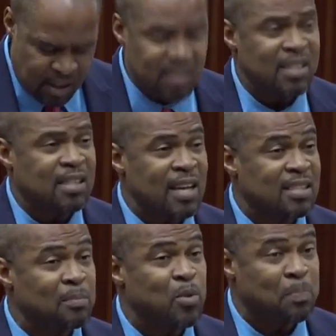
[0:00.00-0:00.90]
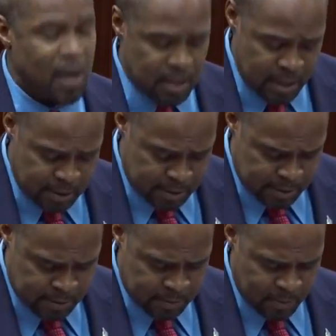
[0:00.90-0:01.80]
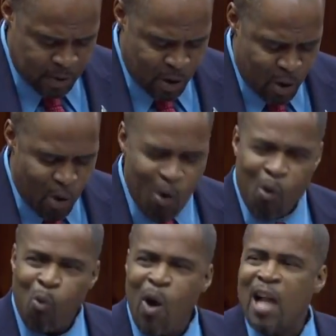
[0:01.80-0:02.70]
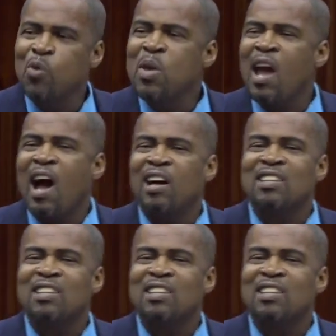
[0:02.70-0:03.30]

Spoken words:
and disaster preparedness, while we are